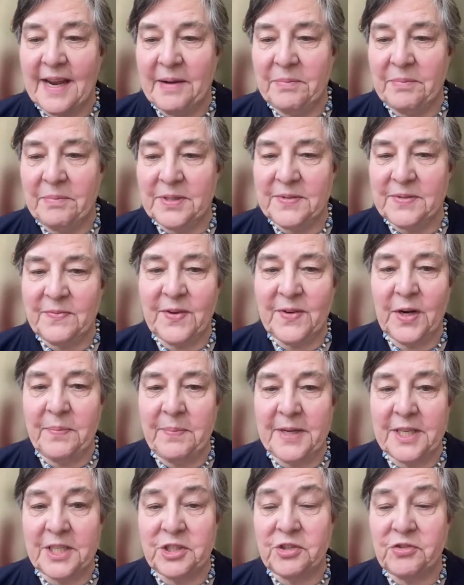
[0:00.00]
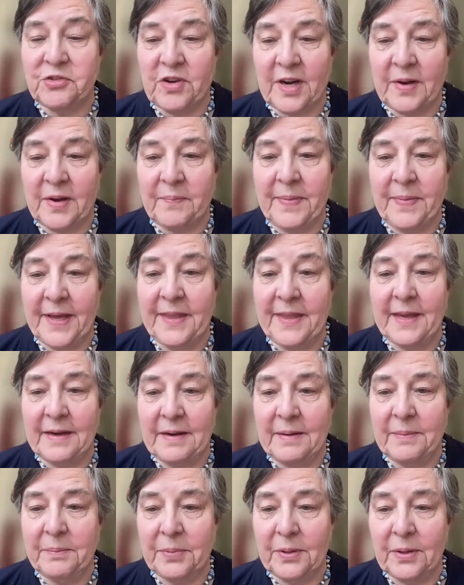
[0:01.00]
I was very much exactly. struck by
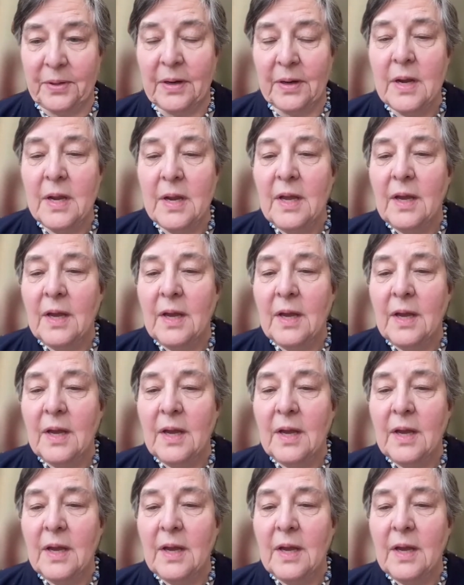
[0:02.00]
that number.